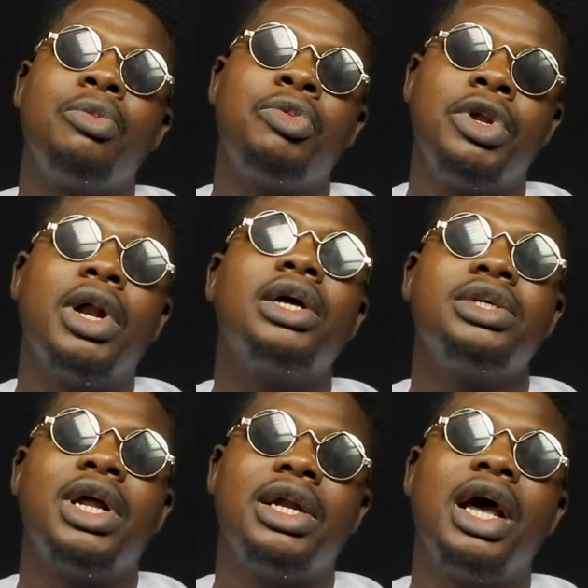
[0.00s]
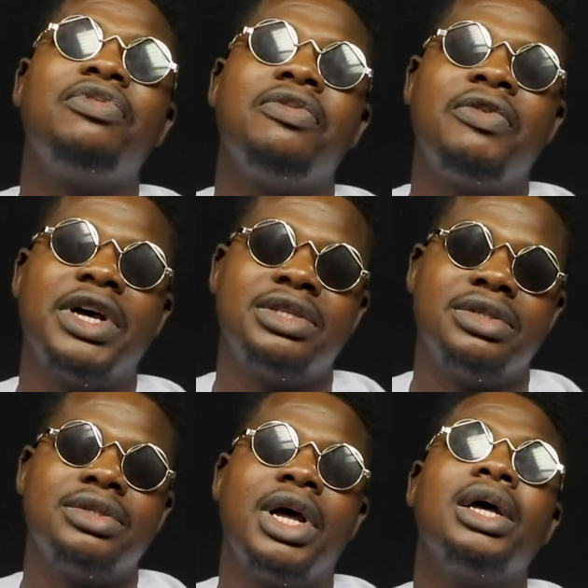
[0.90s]
maybe they'll not say that they have the
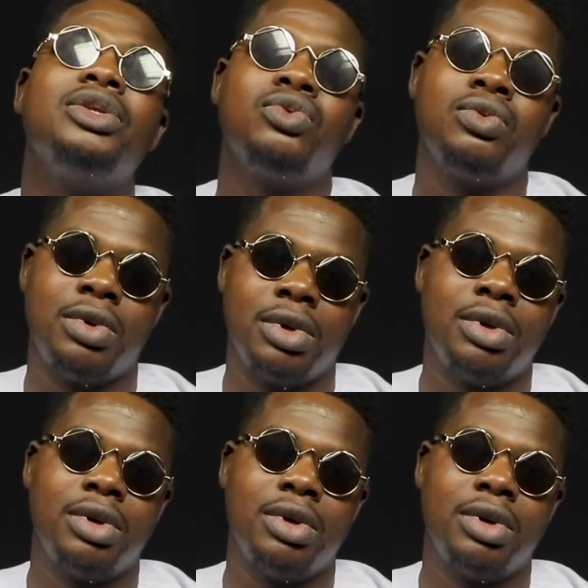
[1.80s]
vaccine that it will work.